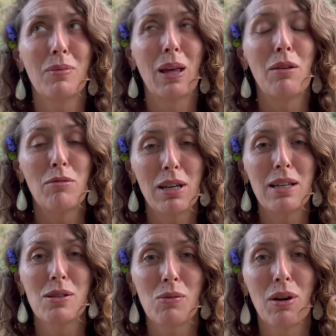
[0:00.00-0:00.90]
It really
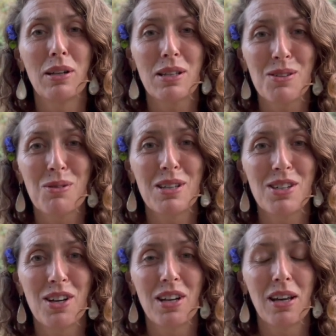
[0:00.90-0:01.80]
is quite an exquisite
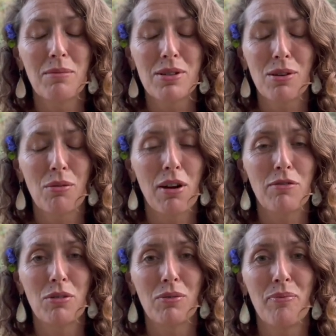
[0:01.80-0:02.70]
journey. I'm so
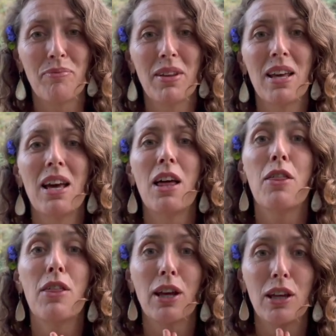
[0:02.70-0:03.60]
grateful.
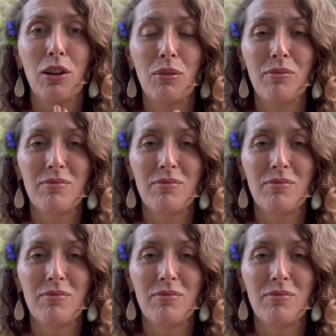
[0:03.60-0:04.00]
Thank you.